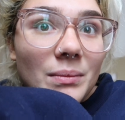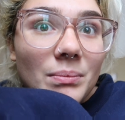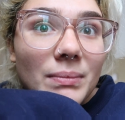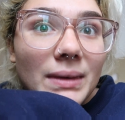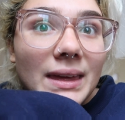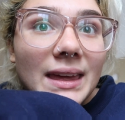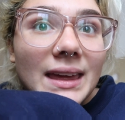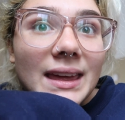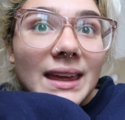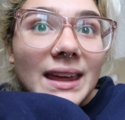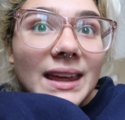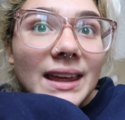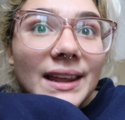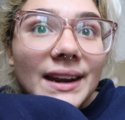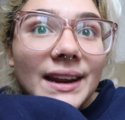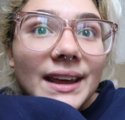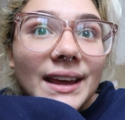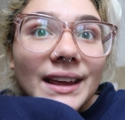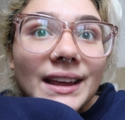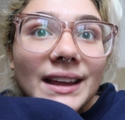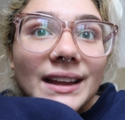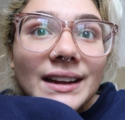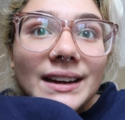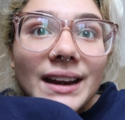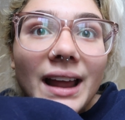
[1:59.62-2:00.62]
me
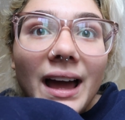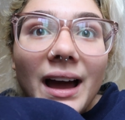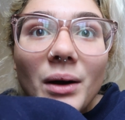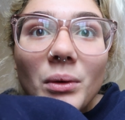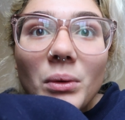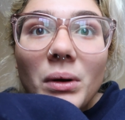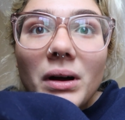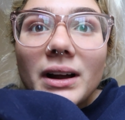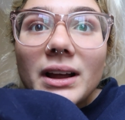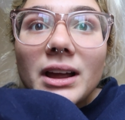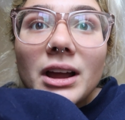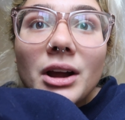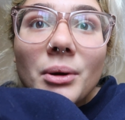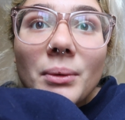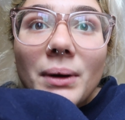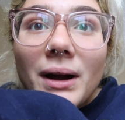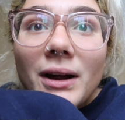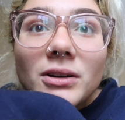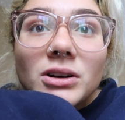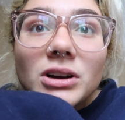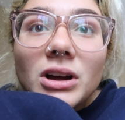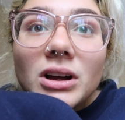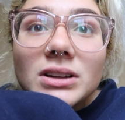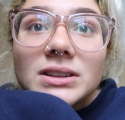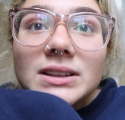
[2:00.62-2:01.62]
eating and not walking
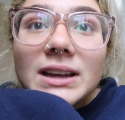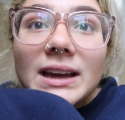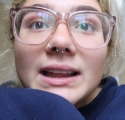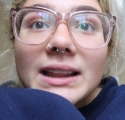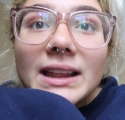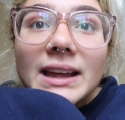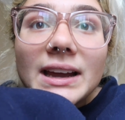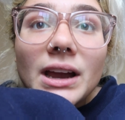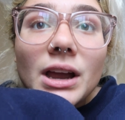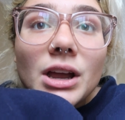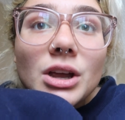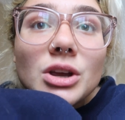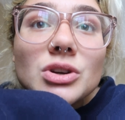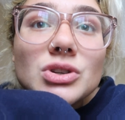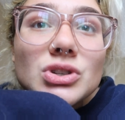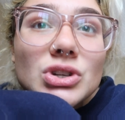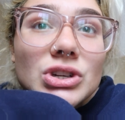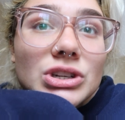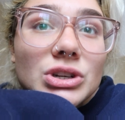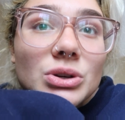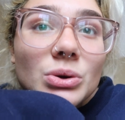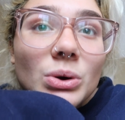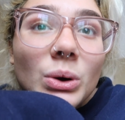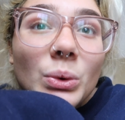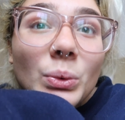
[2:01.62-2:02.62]
around all day like I
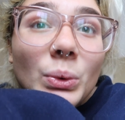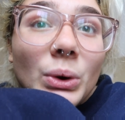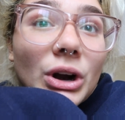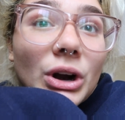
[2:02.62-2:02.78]
usually do at